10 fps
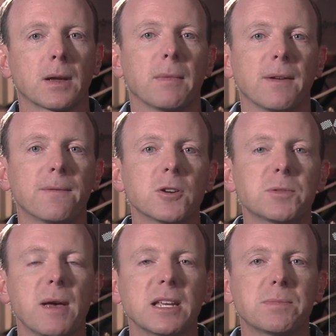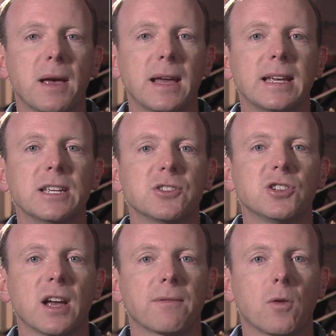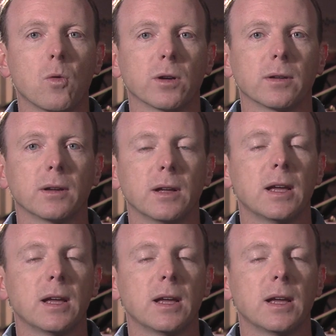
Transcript: My first best bet is Jeff Gordon.